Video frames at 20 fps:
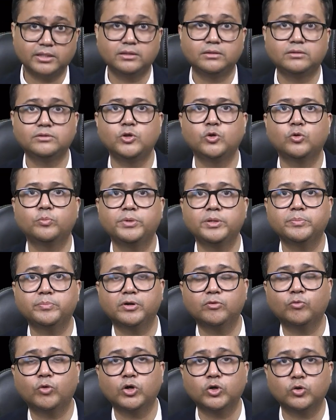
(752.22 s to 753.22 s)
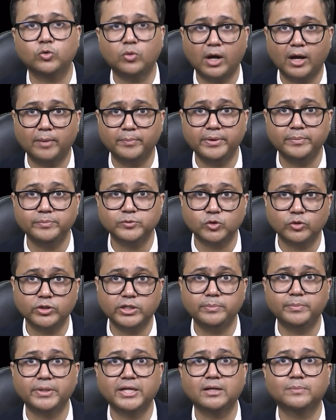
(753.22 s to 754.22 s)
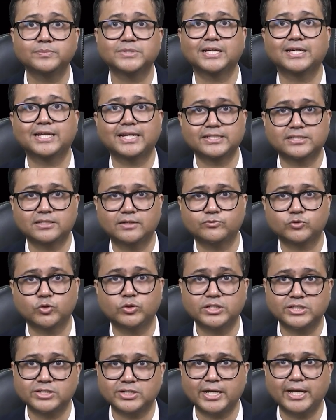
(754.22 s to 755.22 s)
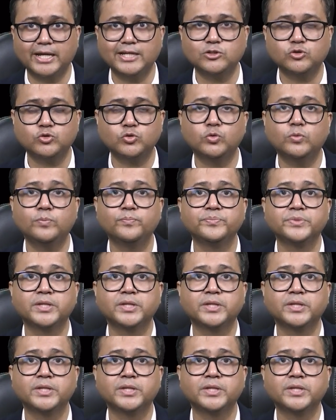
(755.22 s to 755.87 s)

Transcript: you know people want to harm him so he becomes aggressive so it tries to